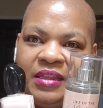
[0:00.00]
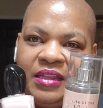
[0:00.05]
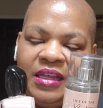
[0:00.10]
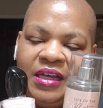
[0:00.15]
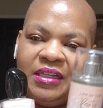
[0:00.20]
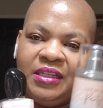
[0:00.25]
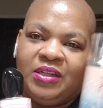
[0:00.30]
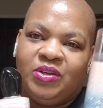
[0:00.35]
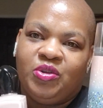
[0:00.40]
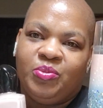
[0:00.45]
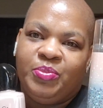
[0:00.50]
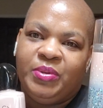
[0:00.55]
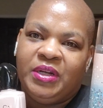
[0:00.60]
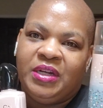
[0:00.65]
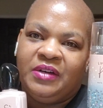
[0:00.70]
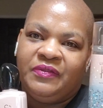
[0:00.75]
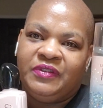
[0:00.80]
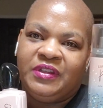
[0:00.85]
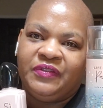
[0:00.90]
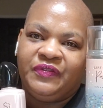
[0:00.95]
a little bit
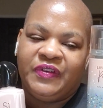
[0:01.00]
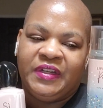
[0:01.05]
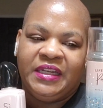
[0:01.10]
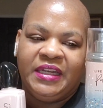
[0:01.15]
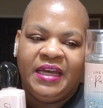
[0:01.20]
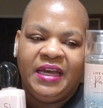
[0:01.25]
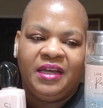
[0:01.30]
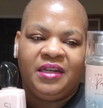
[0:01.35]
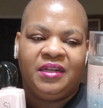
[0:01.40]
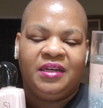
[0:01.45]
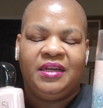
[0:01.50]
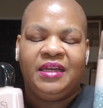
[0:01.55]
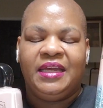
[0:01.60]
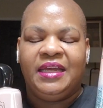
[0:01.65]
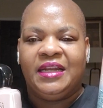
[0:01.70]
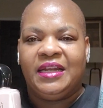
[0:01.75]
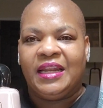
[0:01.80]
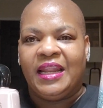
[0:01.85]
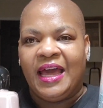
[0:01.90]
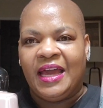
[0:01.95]
of the vanilla
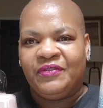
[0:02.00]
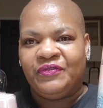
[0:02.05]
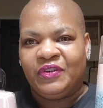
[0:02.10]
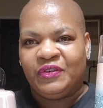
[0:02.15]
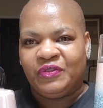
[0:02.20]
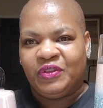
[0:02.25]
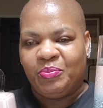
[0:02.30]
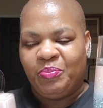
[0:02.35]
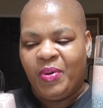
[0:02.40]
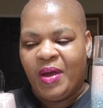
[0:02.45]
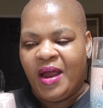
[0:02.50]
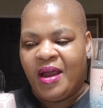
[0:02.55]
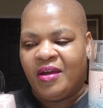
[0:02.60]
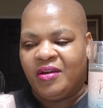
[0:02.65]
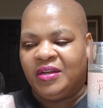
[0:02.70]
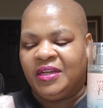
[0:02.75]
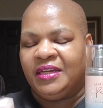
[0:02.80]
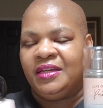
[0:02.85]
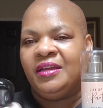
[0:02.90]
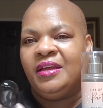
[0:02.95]
in Life of the
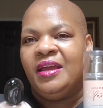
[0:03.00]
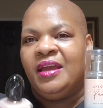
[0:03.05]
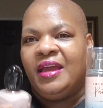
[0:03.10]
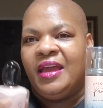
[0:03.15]
Party.